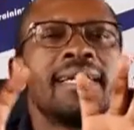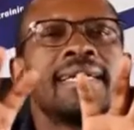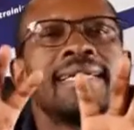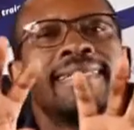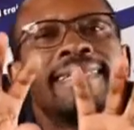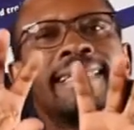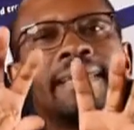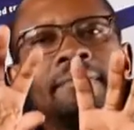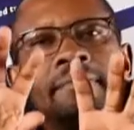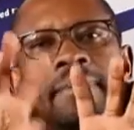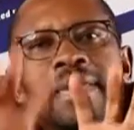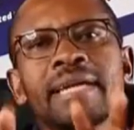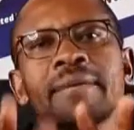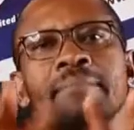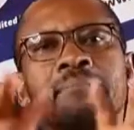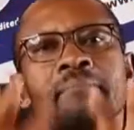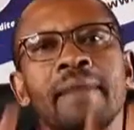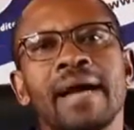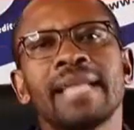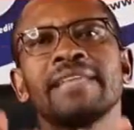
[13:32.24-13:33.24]
They make
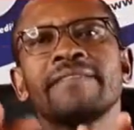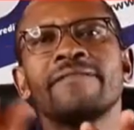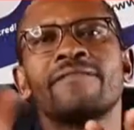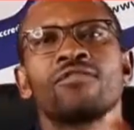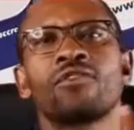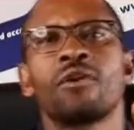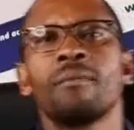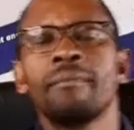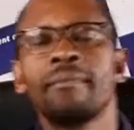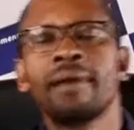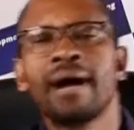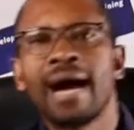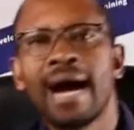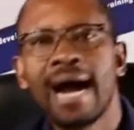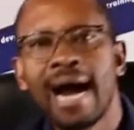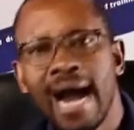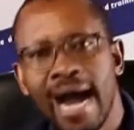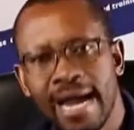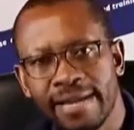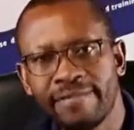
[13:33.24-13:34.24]
money from
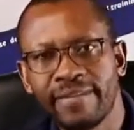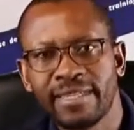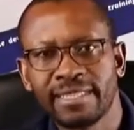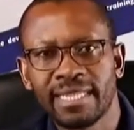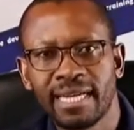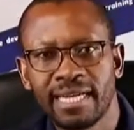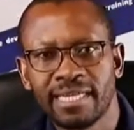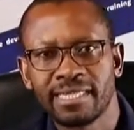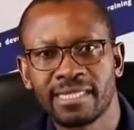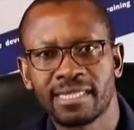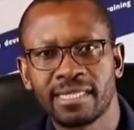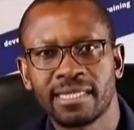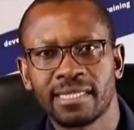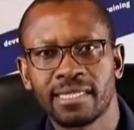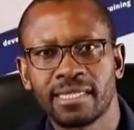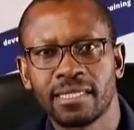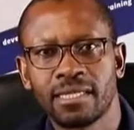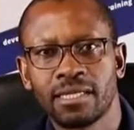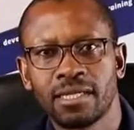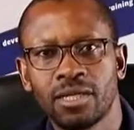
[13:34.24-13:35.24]
advertising.
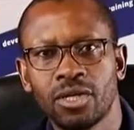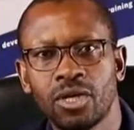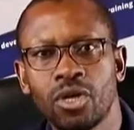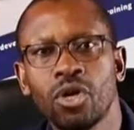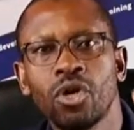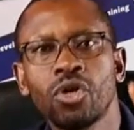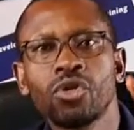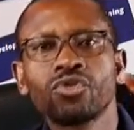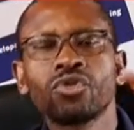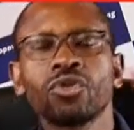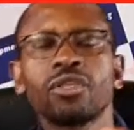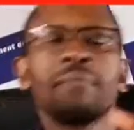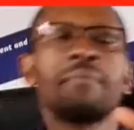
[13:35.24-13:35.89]
So the